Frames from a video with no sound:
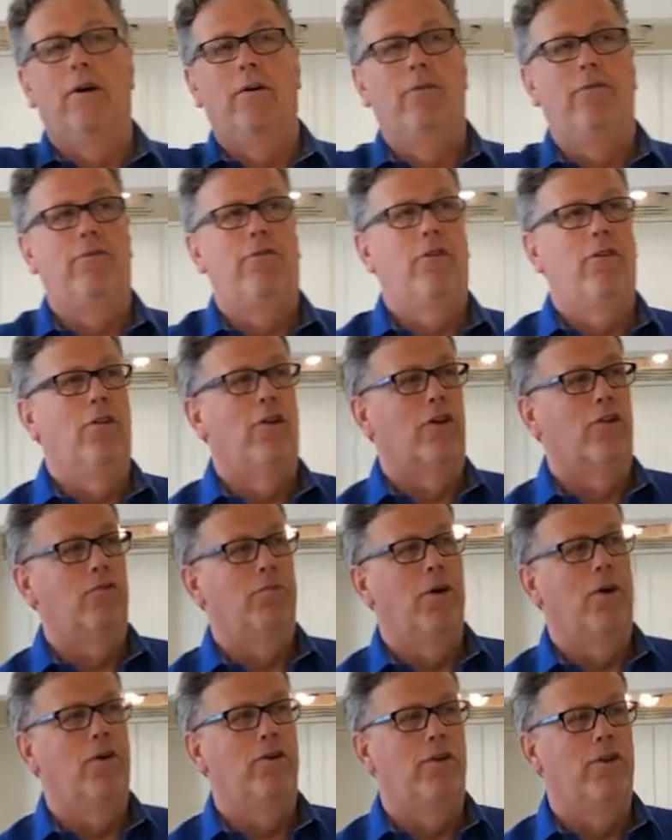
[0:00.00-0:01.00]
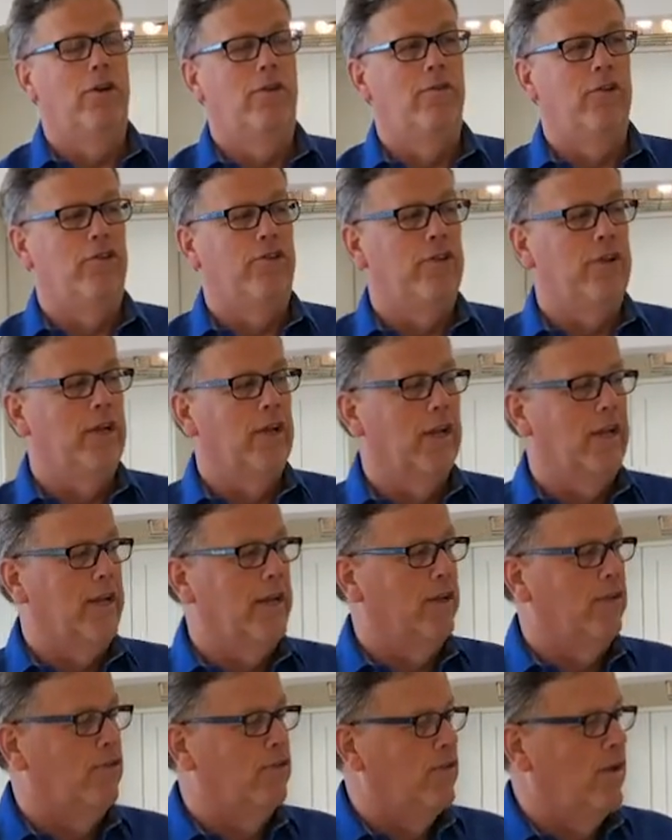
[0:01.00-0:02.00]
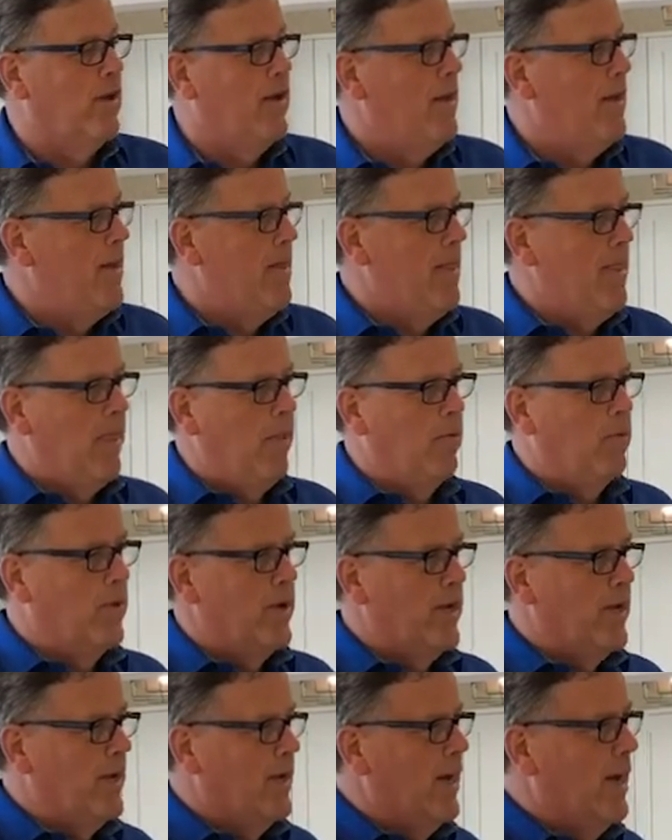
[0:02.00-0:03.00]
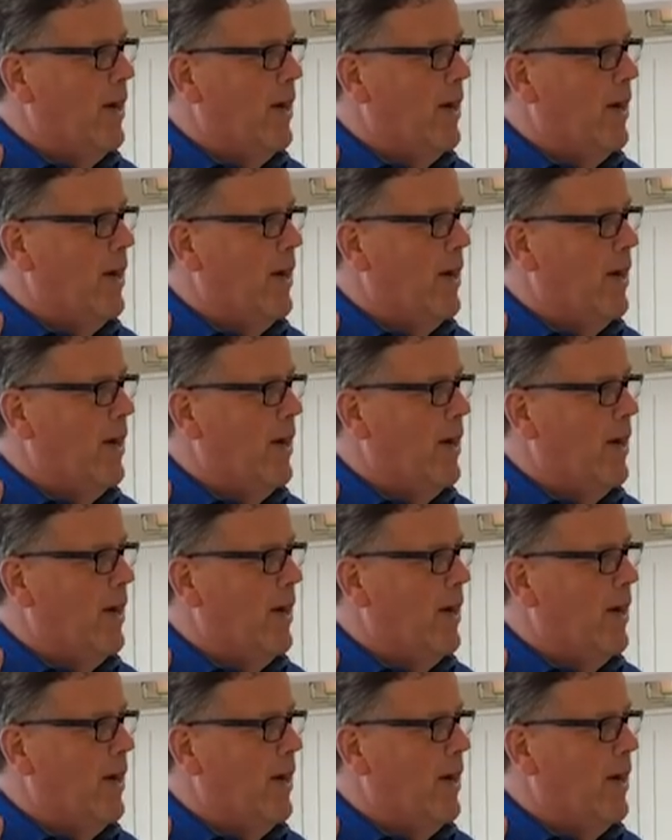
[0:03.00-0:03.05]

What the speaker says: full exposure to the ceilings. We